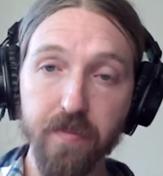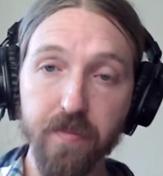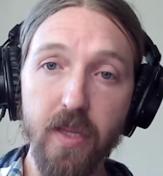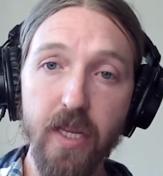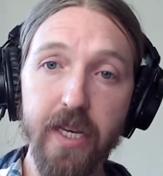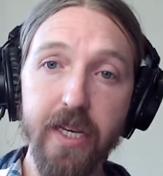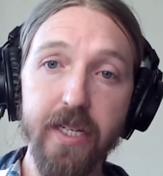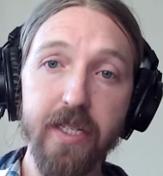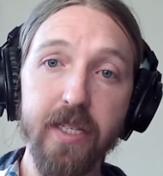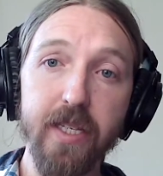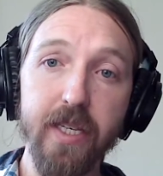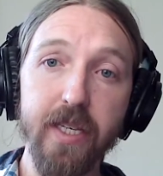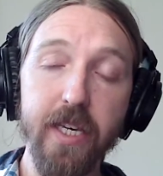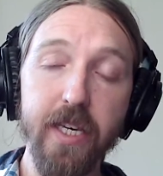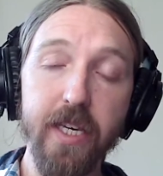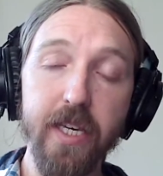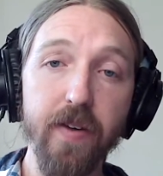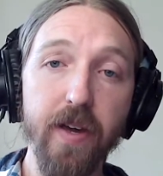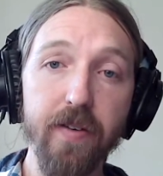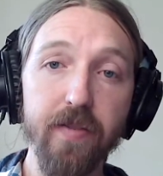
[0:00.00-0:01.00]
It's the
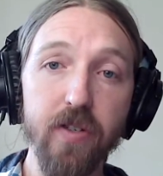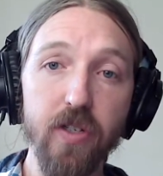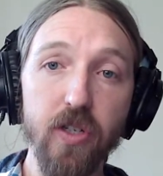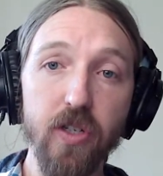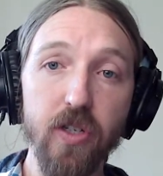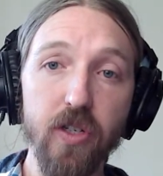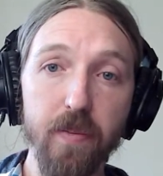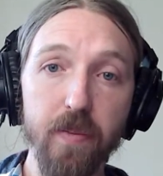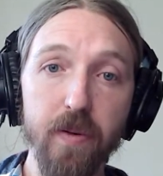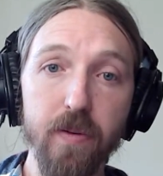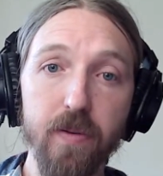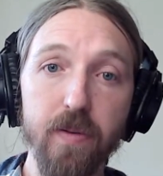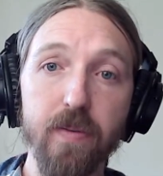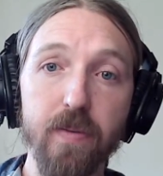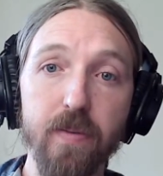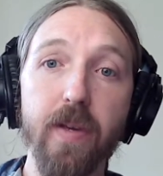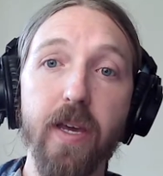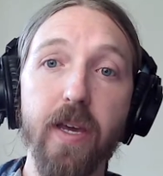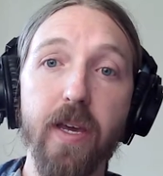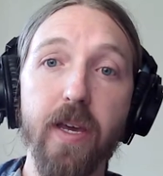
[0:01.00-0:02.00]
key of F sharp,
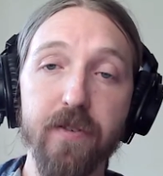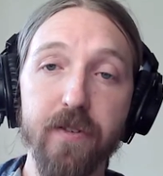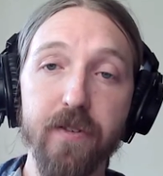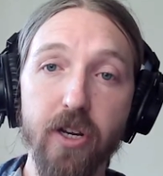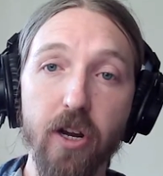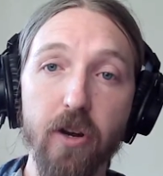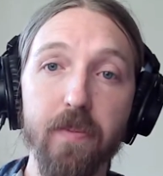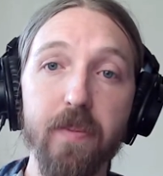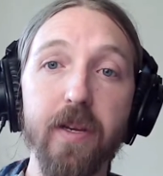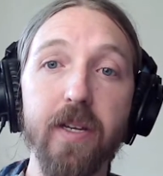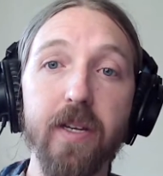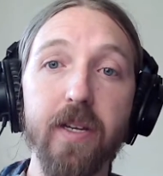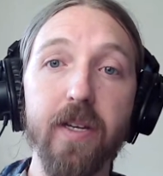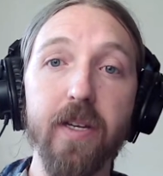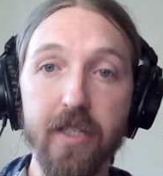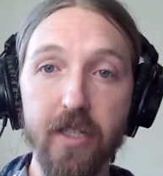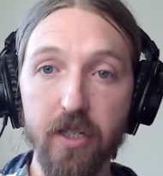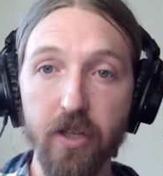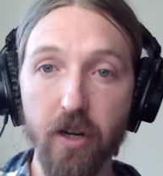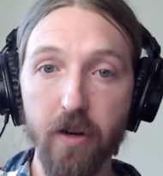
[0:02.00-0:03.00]
and
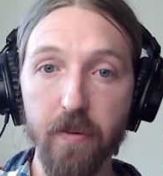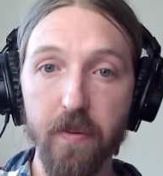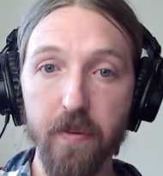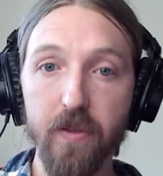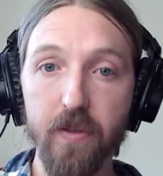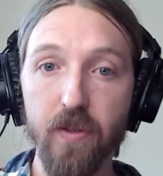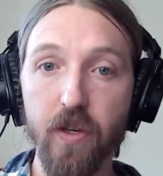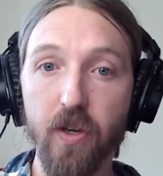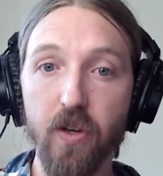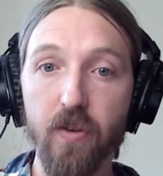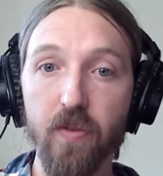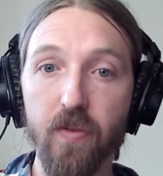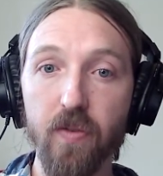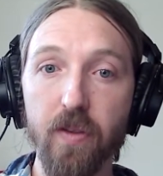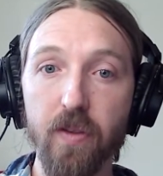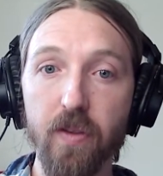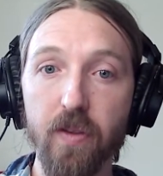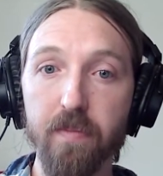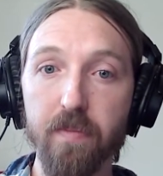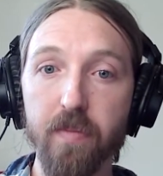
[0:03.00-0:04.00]
C sharp. So yeah,
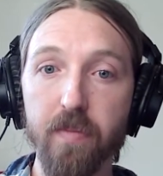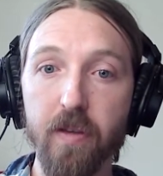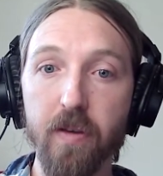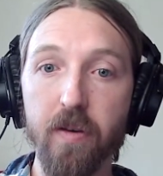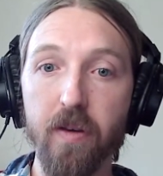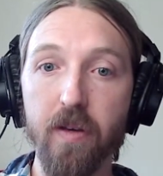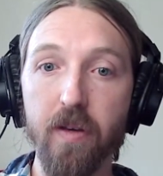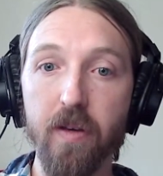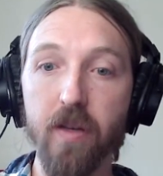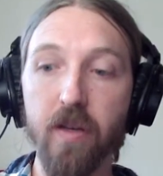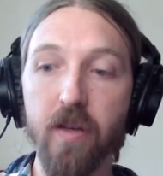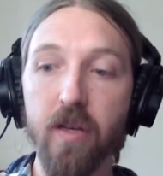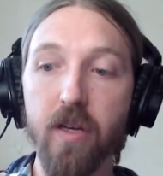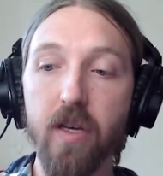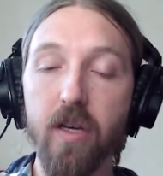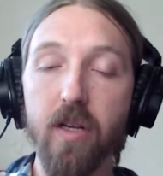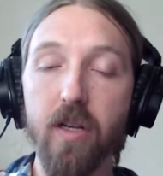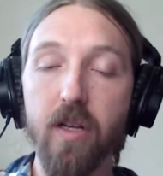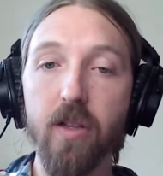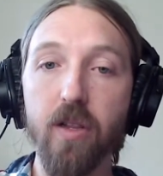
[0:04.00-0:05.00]
the
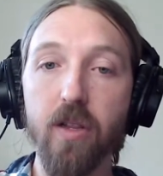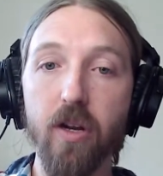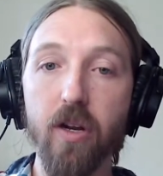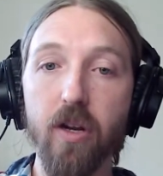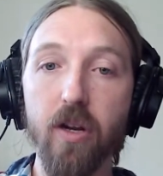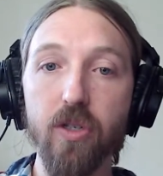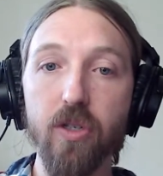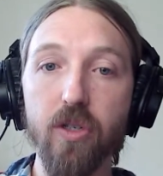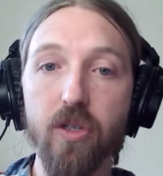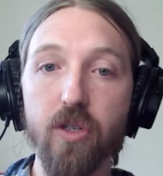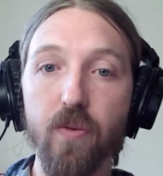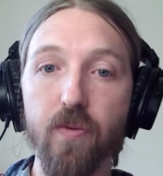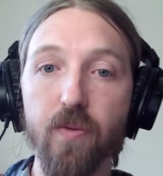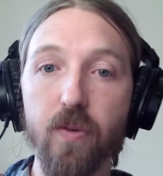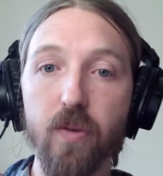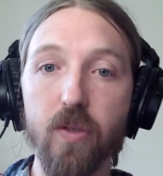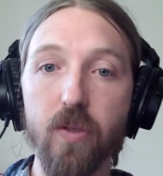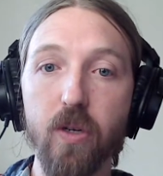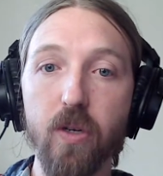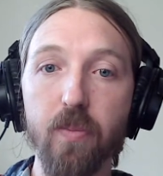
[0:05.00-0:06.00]
larger two
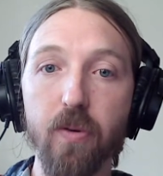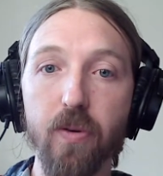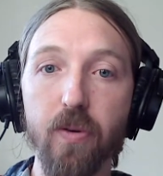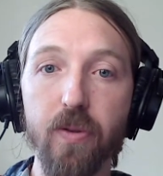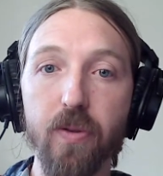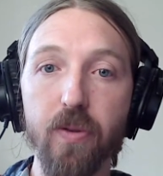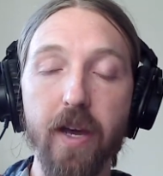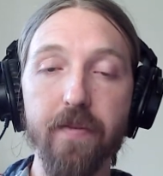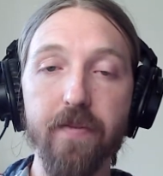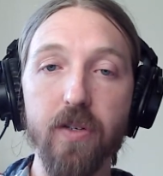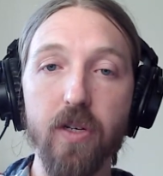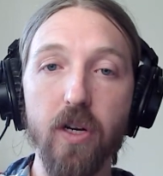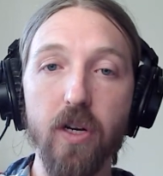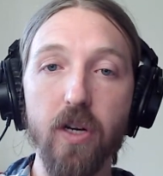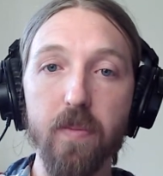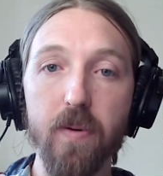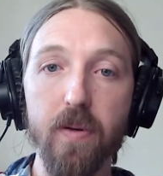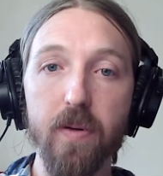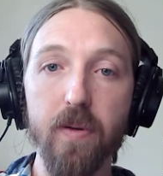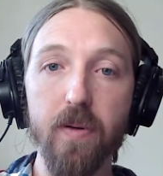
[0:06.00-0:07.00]
flutes are both F
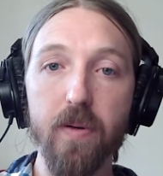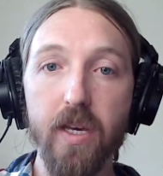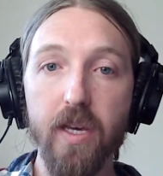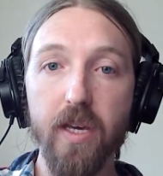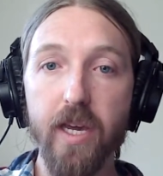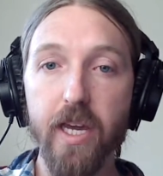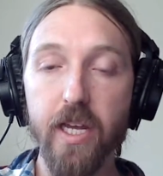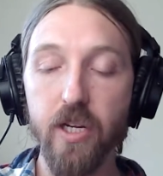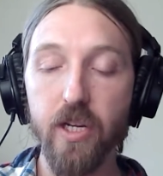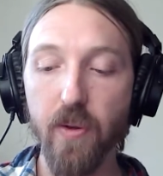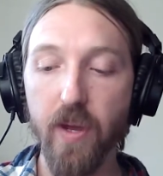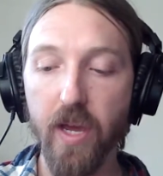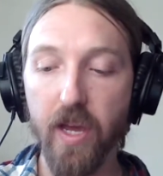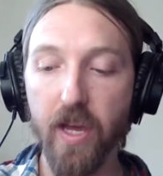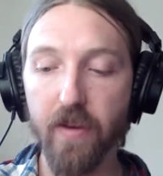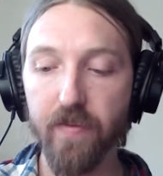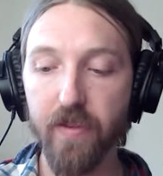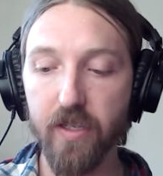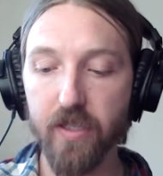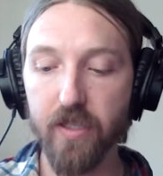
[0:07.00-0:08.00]
sharp, and you
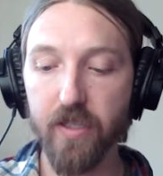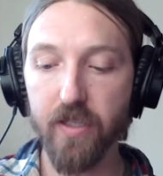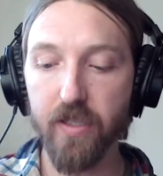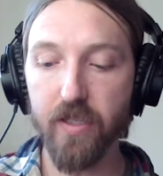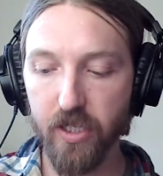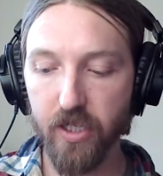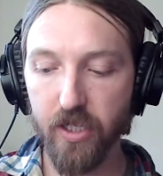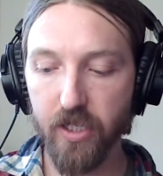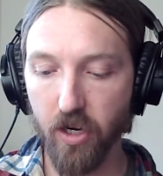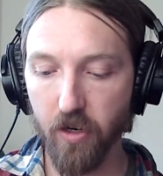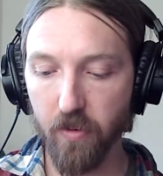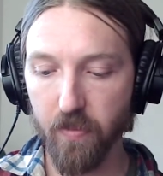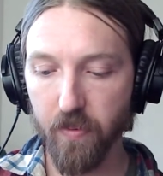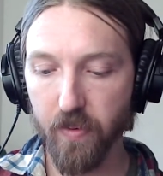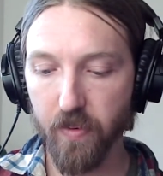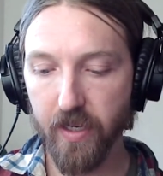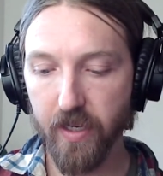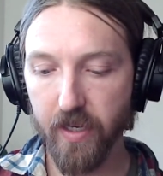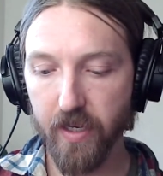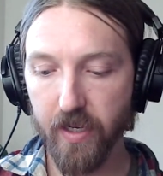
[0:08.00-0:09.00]
have the C sharp
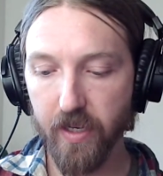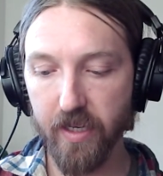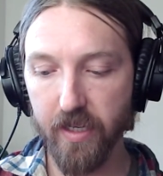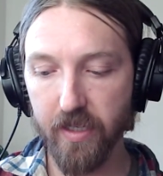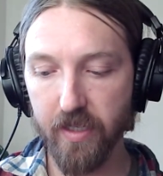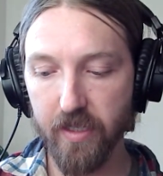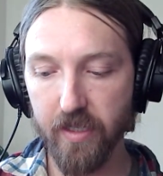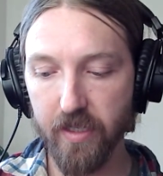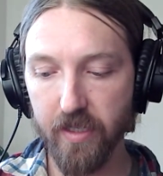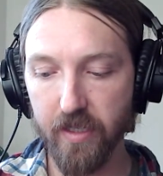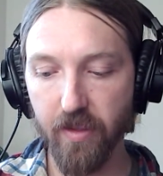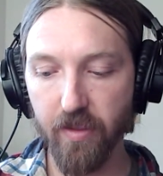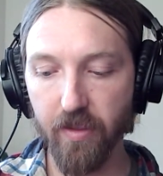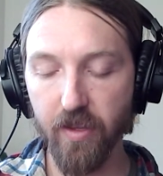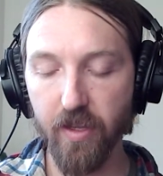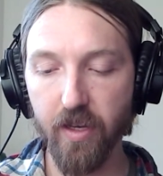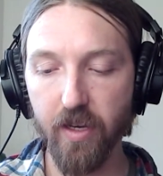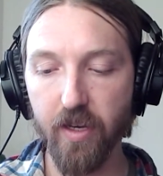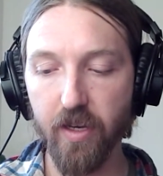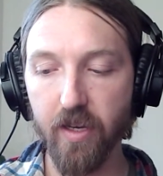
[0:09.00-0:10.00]
is
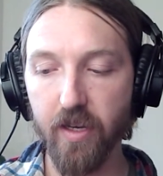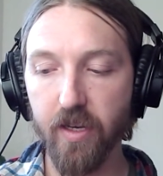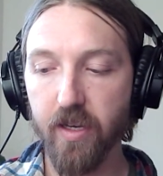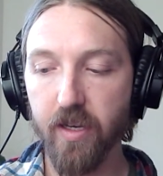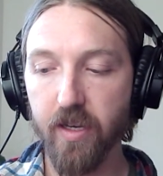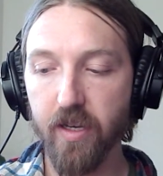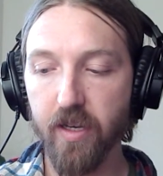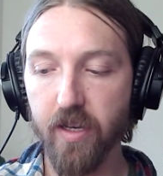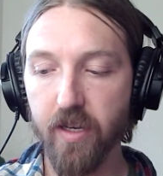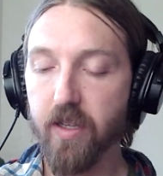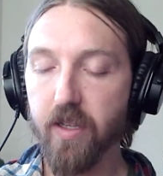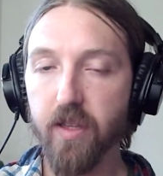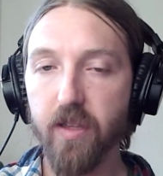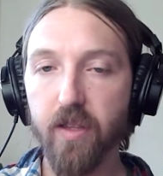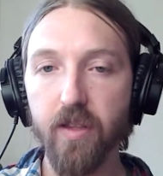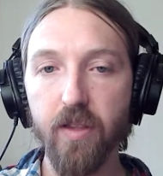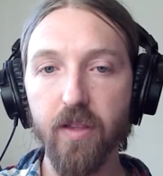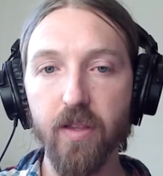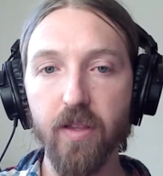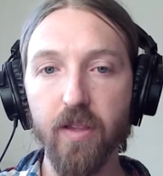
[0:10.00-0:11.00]
the
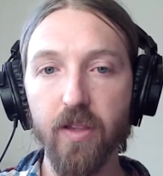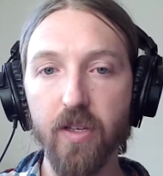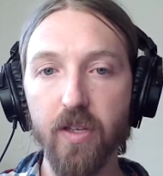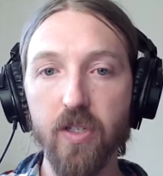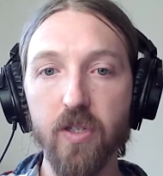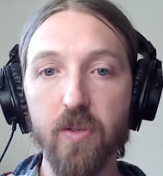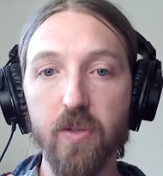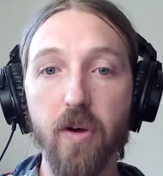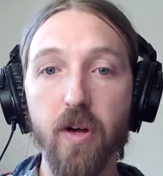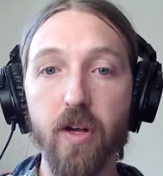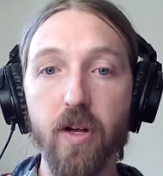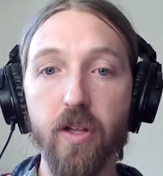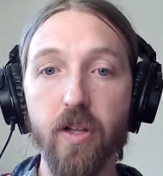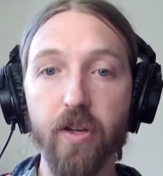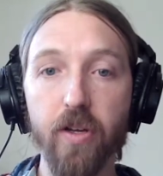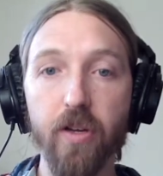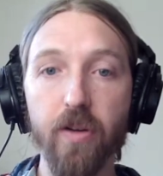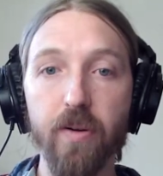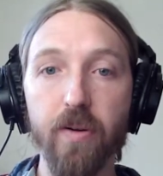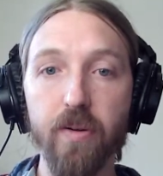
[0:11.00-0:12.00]

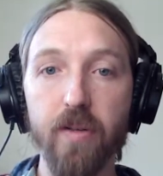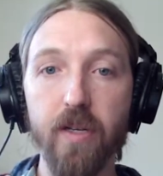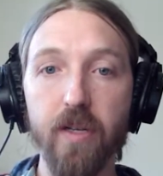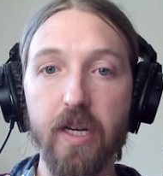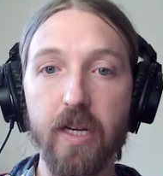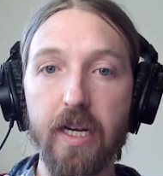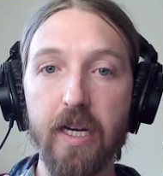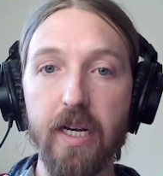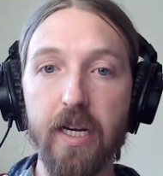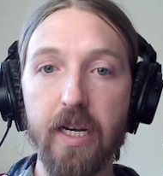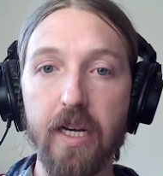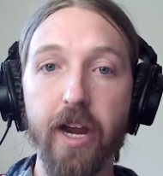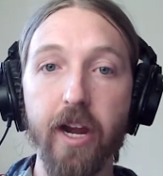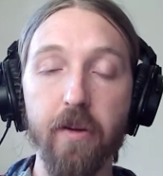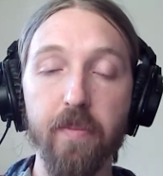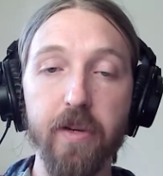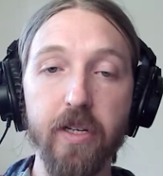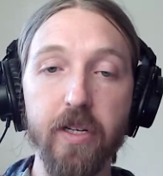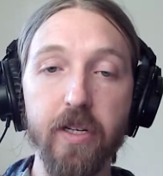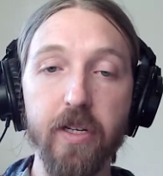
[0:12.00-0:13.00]
smaller,
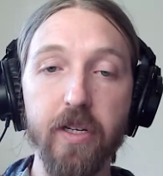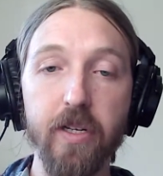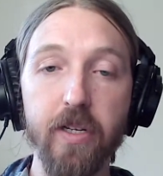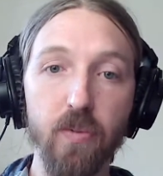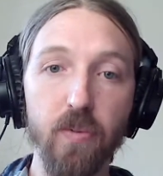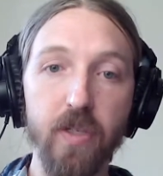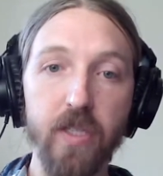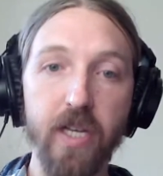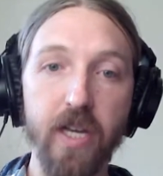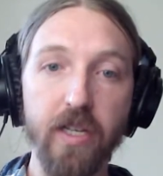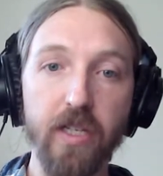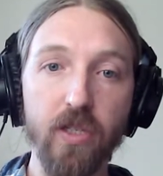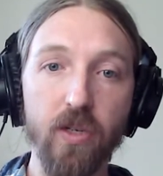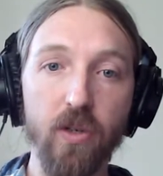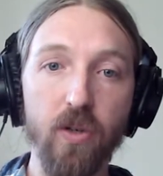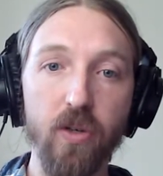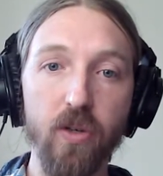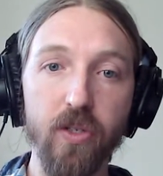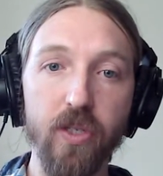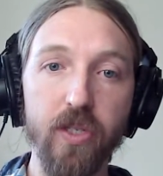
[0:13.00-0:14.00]
higher pitched flute, which has
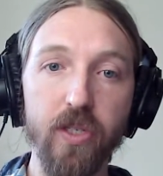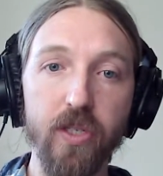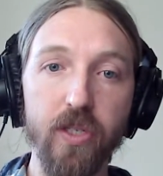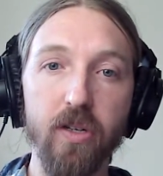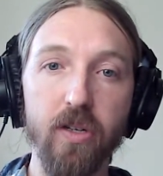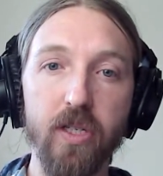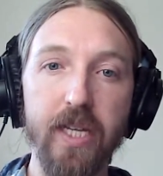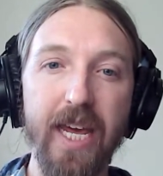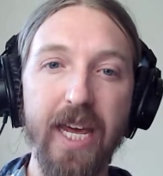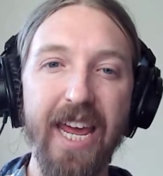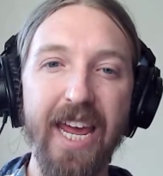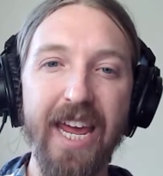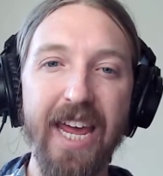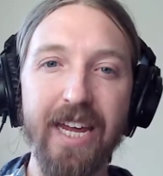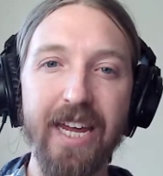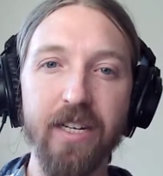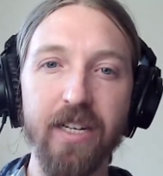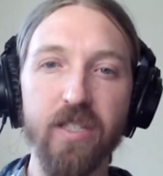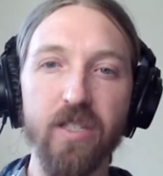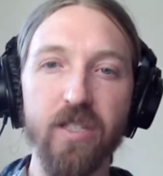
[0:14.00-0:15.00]
holes here to
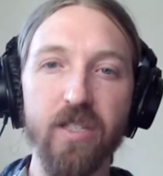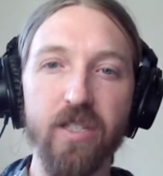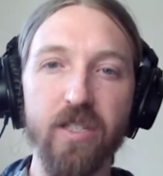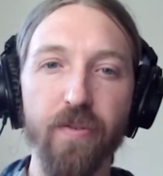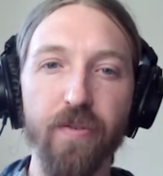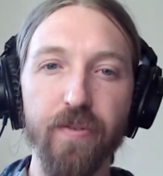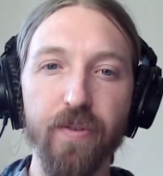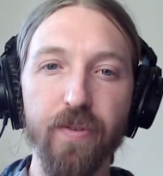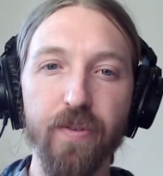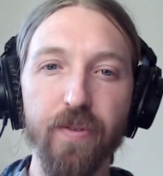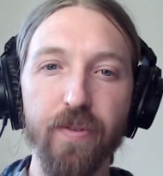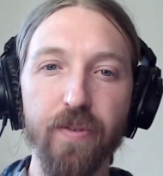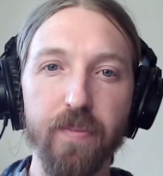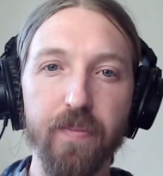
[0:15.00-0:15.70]
end the flute.